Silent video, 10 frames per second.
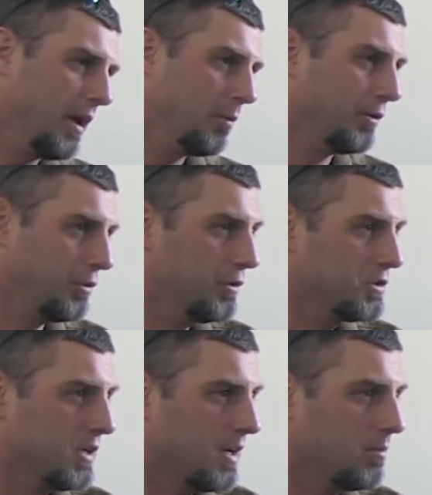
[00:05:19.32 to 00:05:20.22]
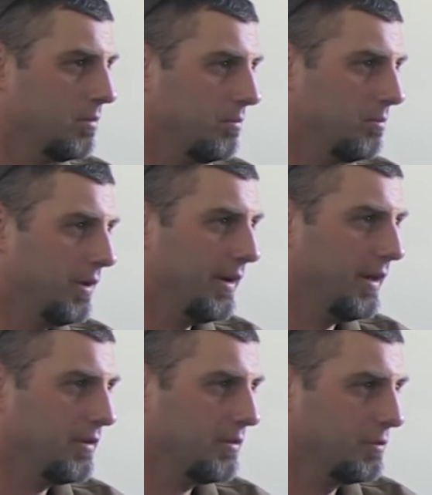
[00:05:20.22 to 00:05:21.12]
able to do their job, but
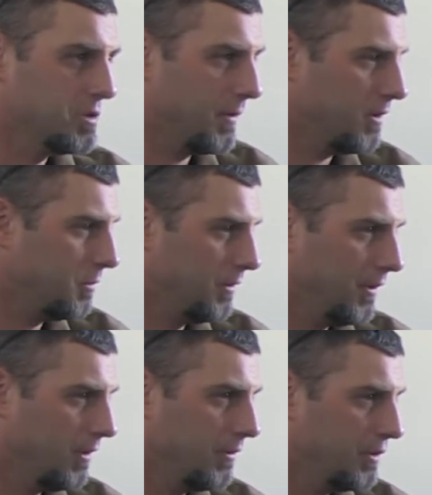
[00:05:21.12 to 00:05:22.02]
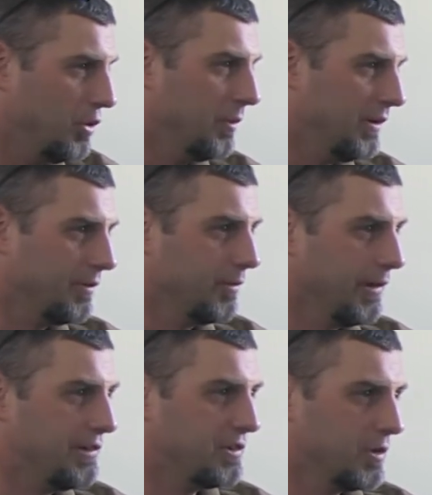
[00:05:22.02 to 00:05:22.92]
as the responsible adult and the human in the
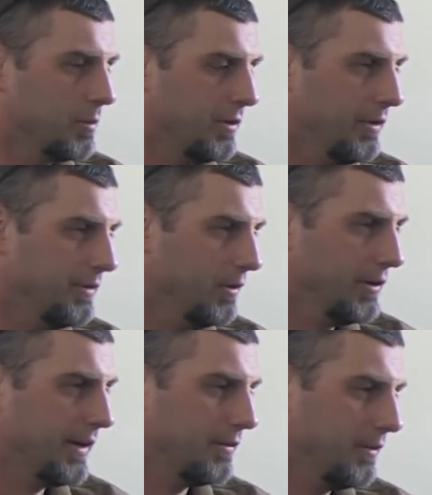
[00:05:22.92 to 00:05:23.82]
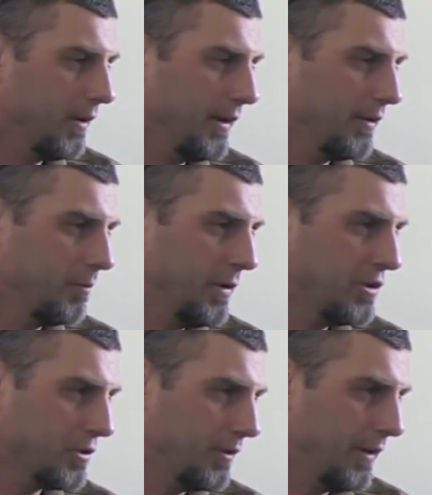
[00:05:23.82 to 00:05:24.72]
relationship, you need to look at the dog and
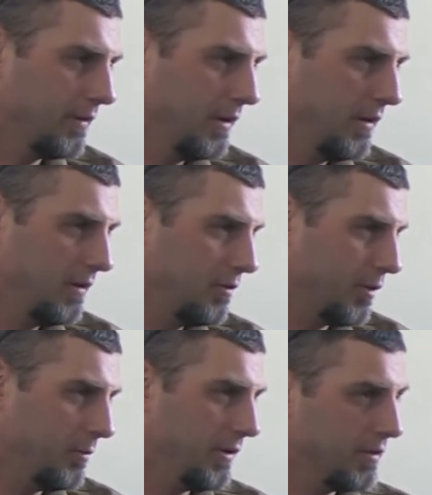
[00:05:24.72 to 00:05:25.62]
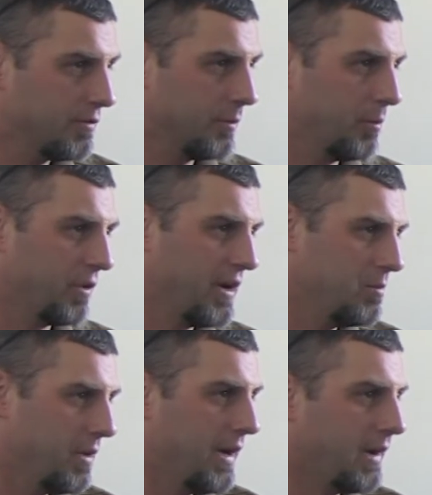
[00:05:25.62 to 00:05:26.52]
make sure that from the
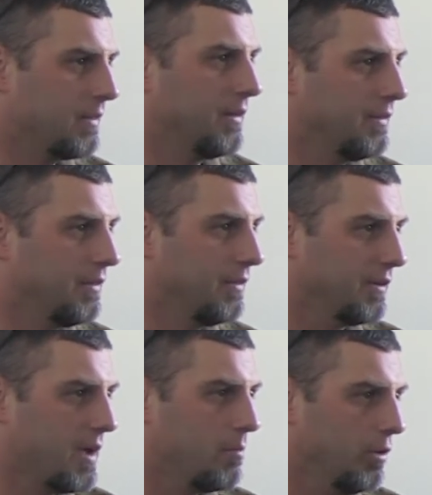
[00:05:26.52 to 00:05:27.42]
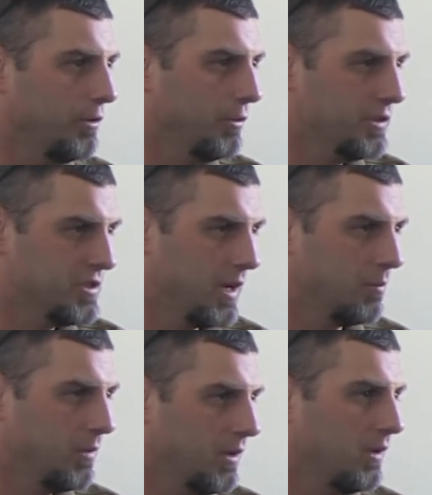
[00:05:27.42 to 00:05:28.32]
brain back that they're capable of doing the
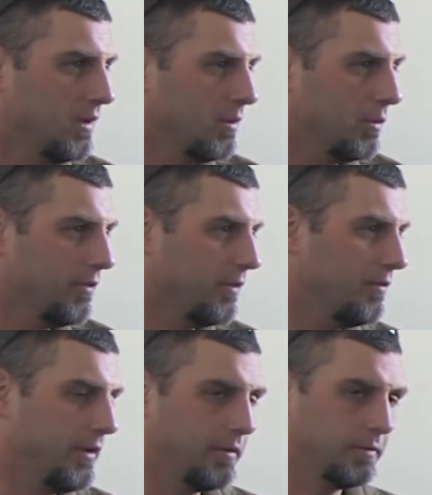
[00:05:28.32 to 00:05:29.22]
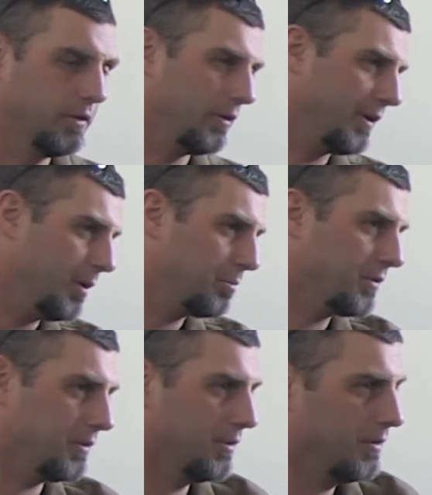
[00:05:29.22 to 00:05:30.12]
job. If they, their
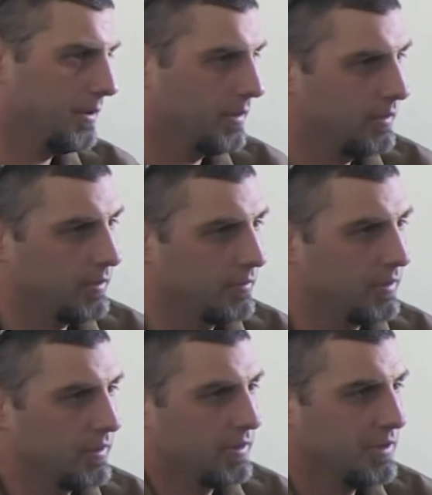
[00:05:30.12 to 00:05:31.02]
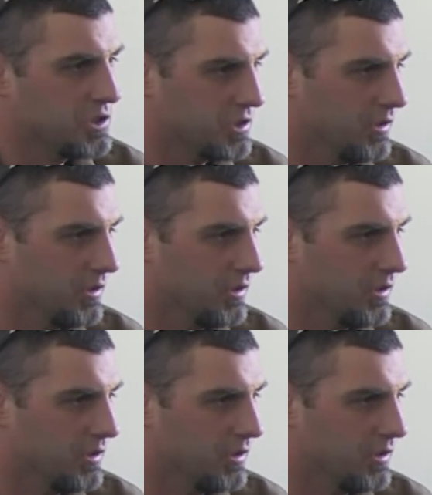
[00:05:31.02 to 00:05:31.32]
hips or their condition,